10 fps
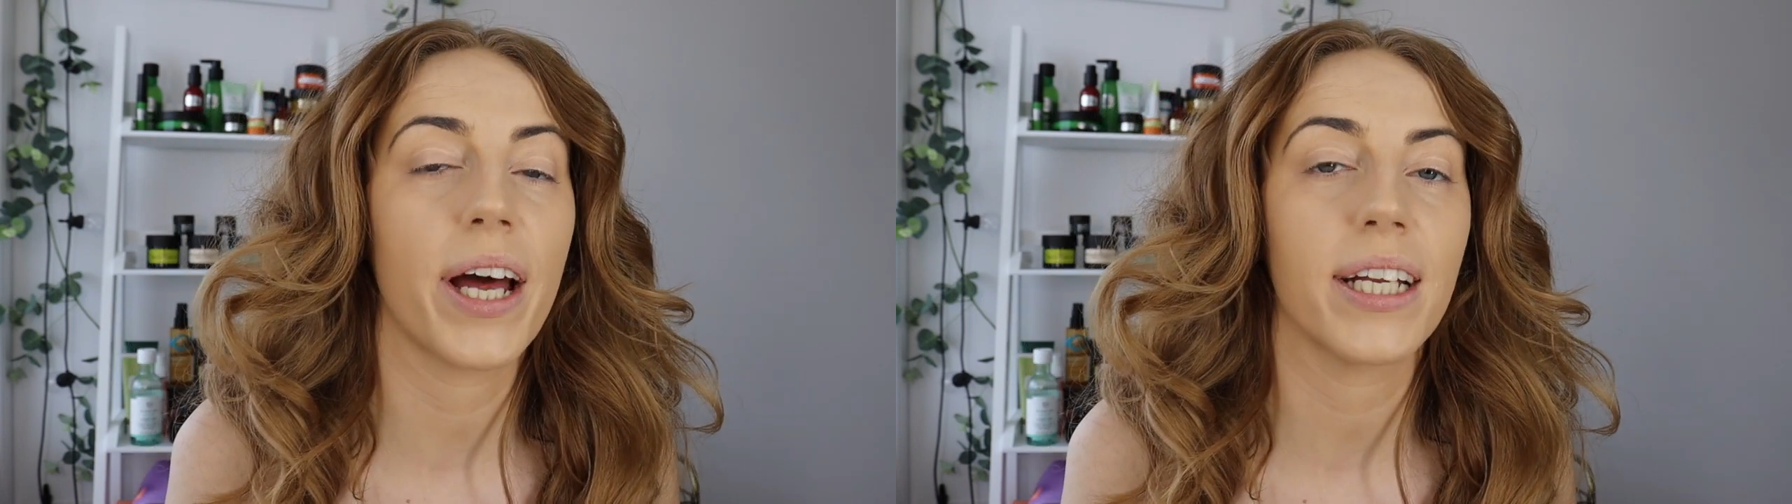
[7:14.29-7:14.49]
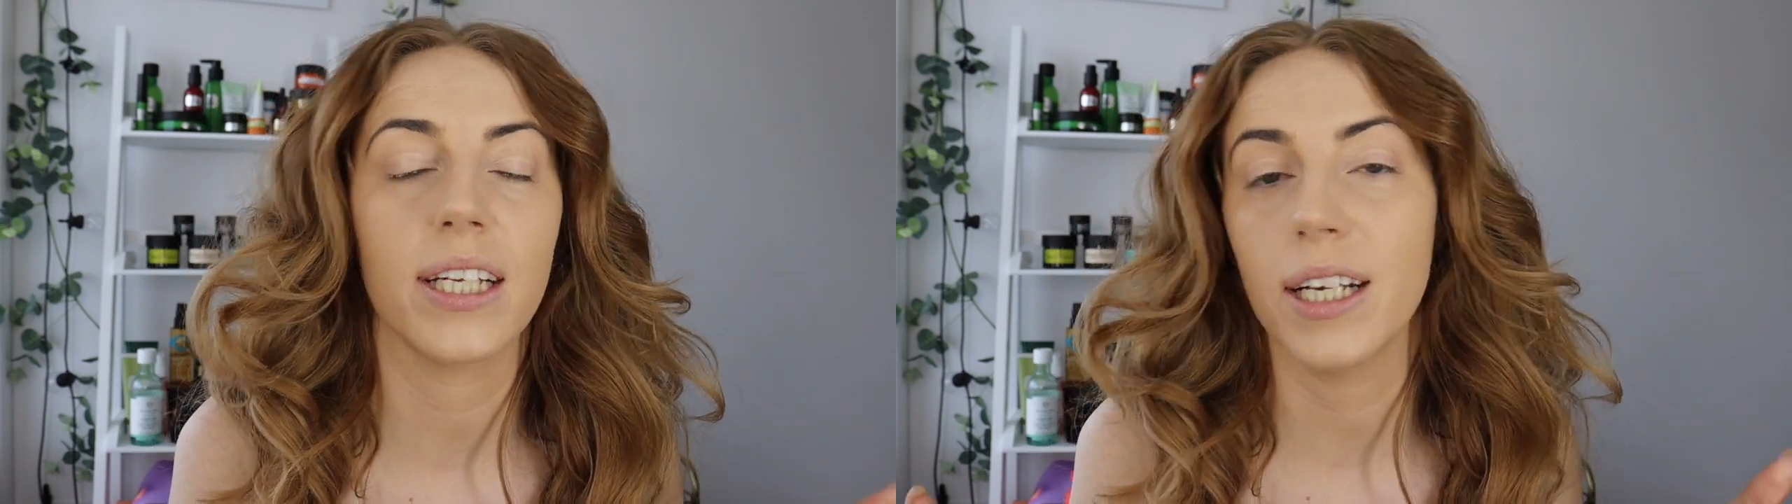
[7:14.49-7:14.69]

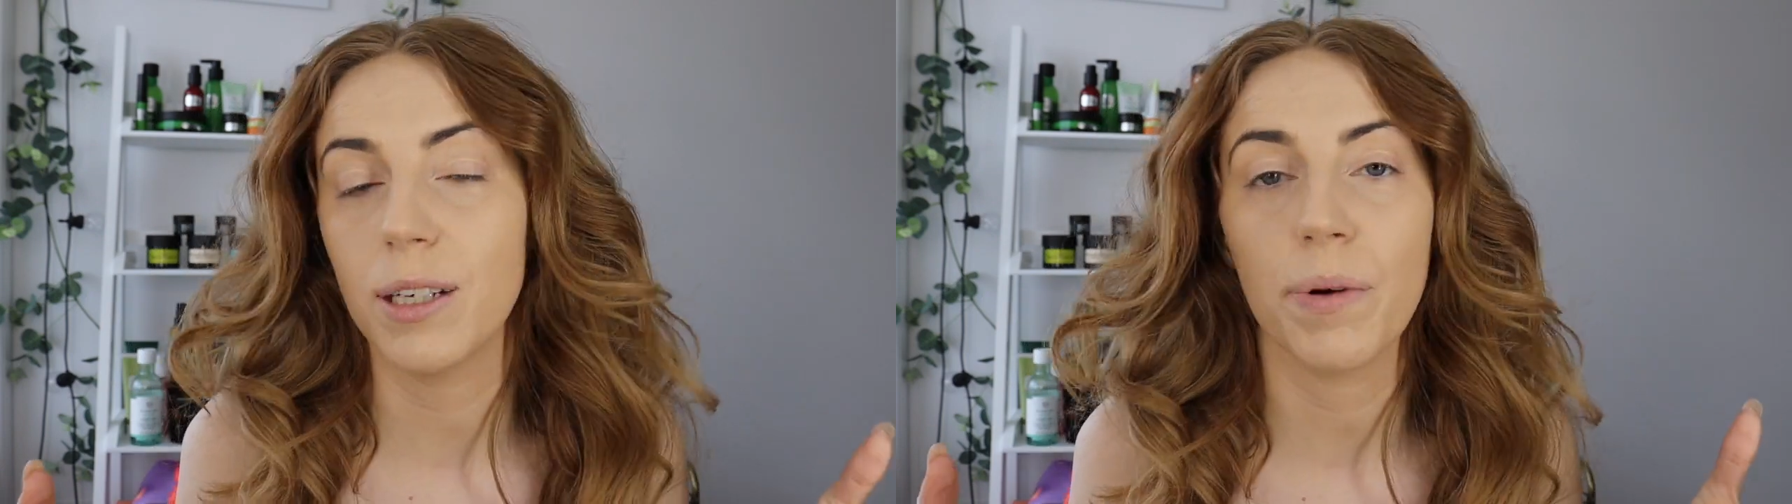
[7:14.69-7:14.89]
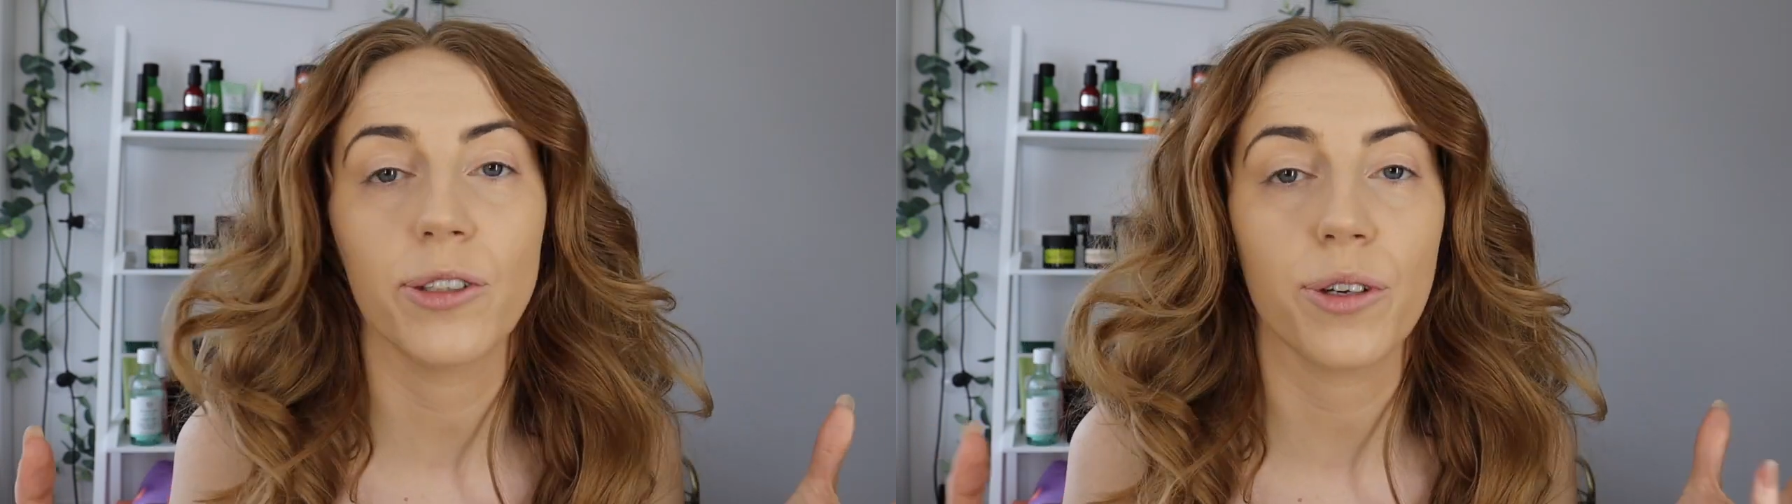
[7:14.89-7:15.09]
and it
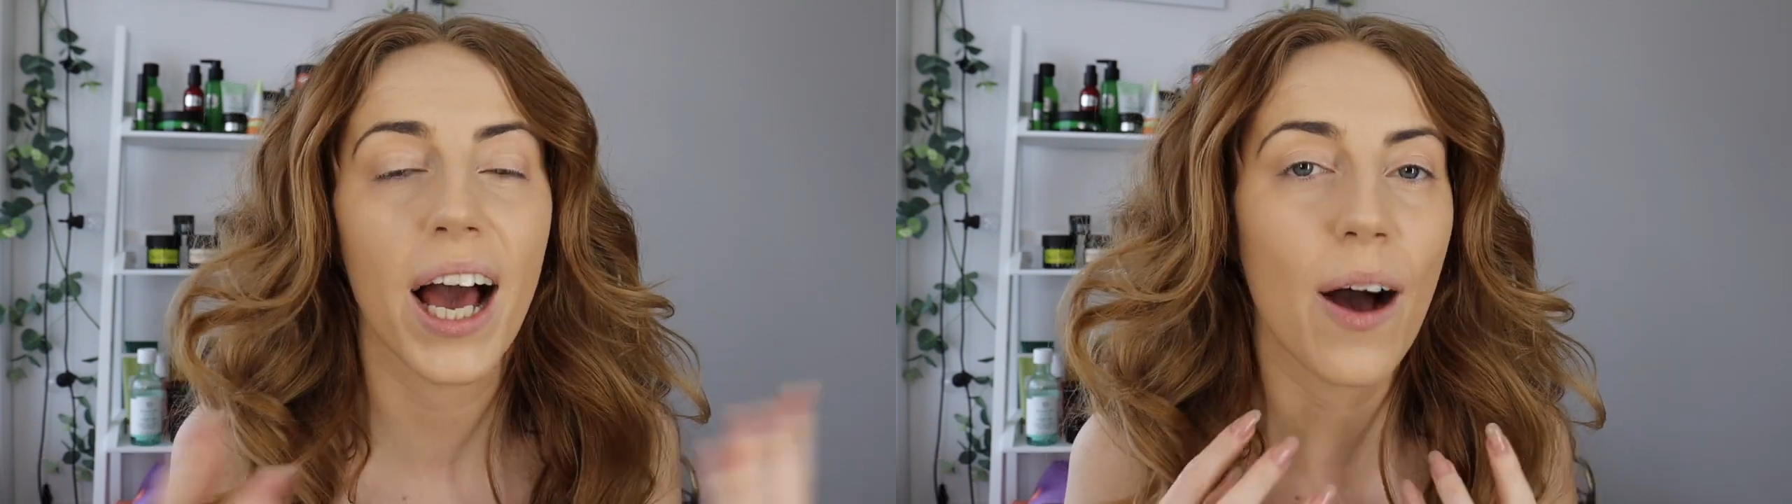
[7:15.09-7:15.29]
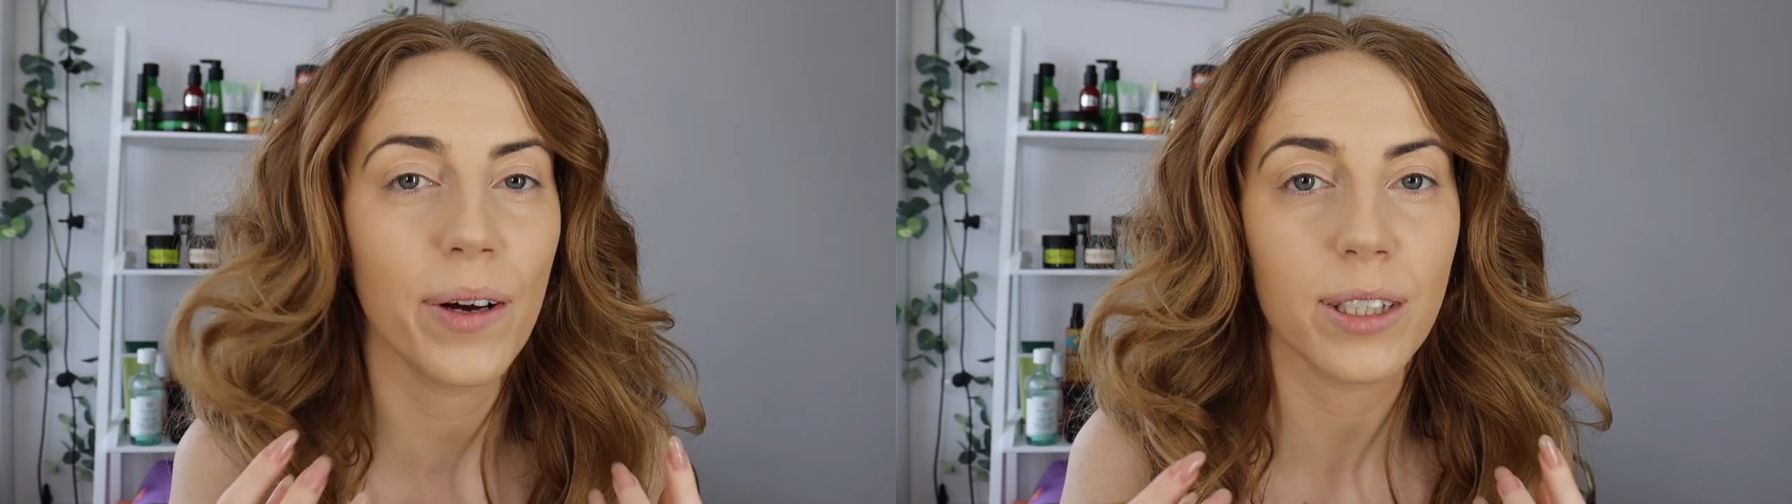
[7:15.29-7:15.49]
depends on
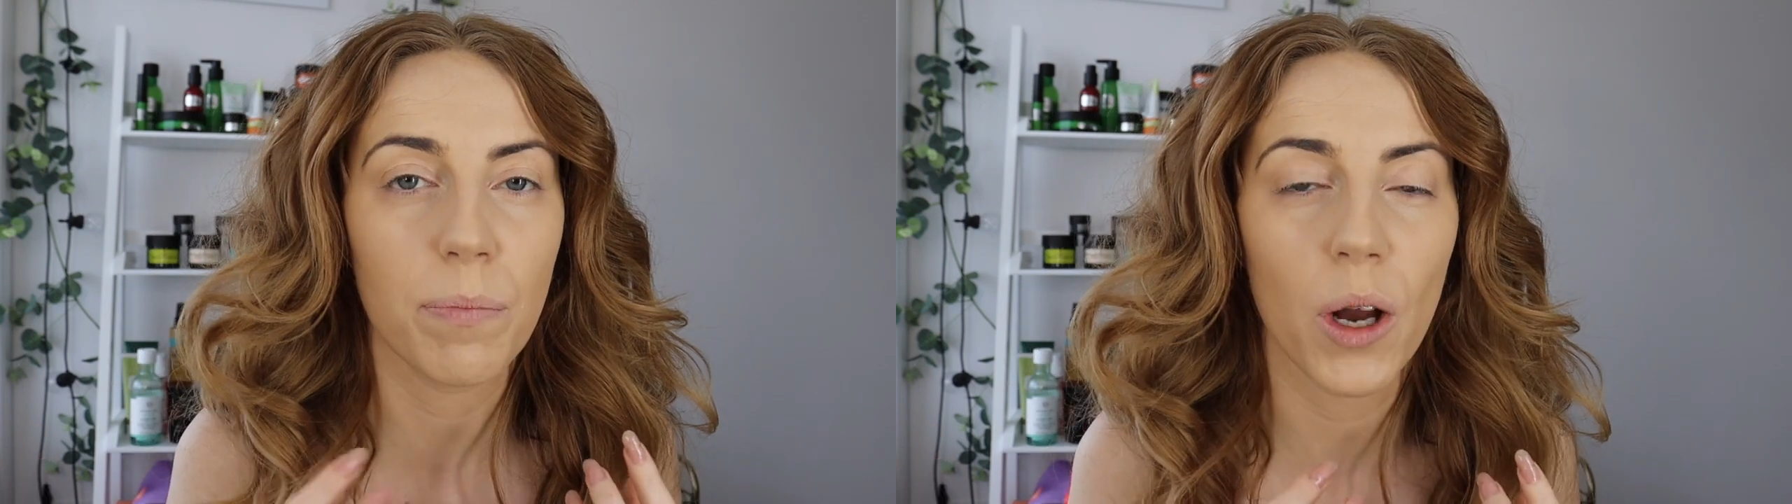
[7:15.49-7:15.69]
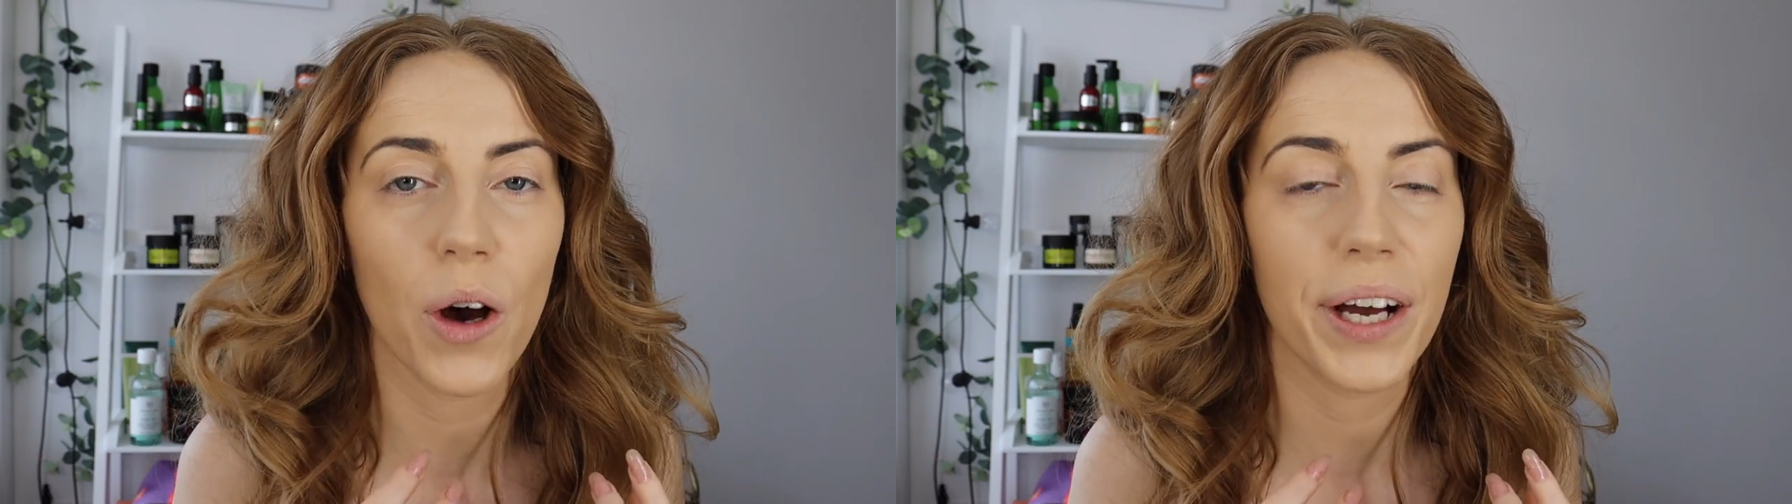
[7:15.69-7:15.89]
how it's
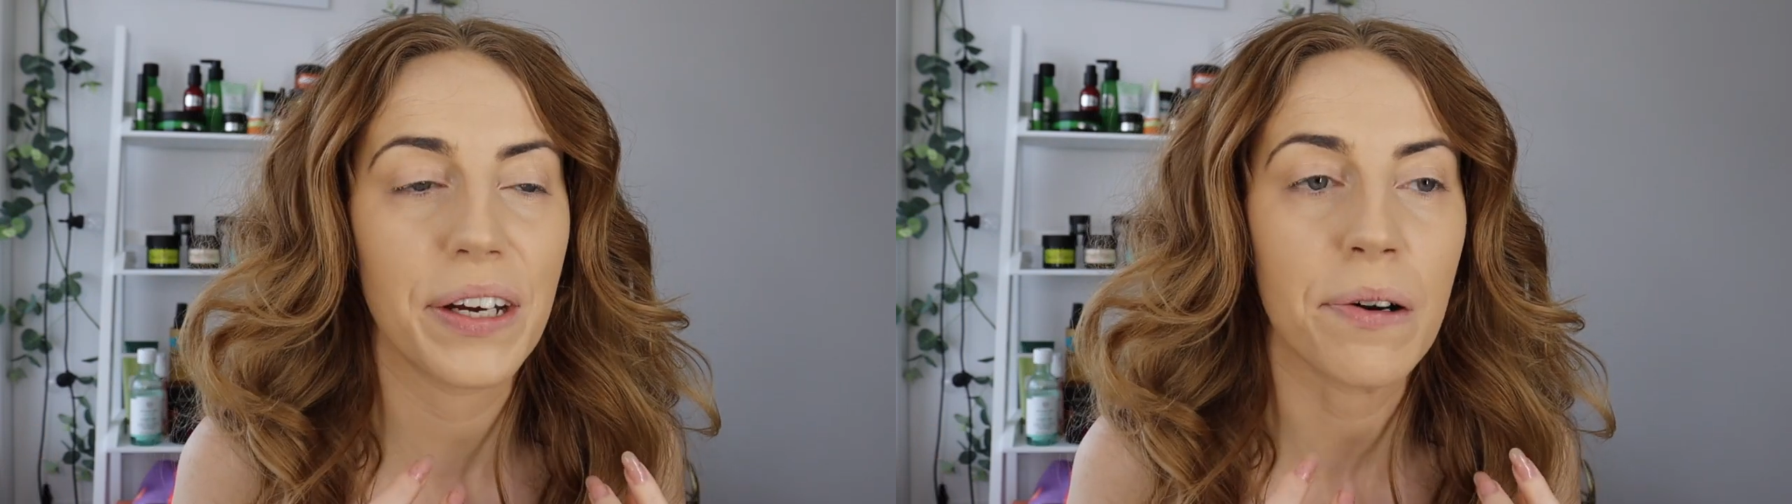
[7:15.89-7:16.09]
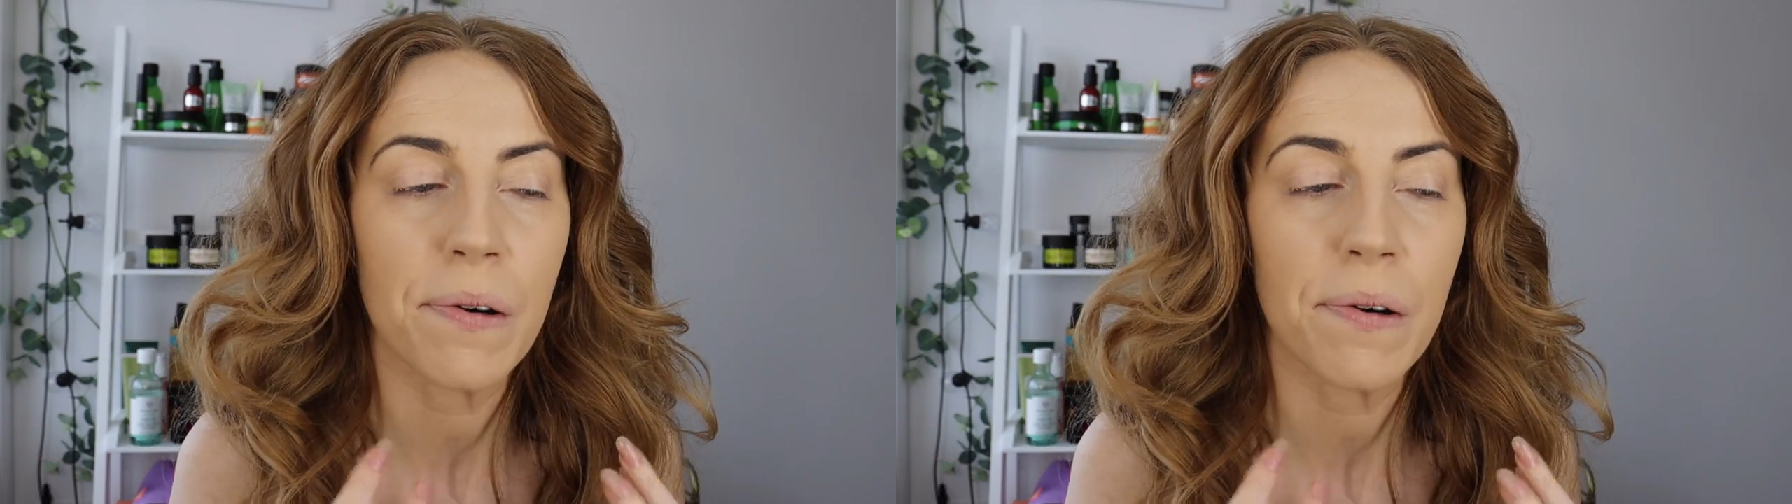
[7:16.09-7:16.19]
applied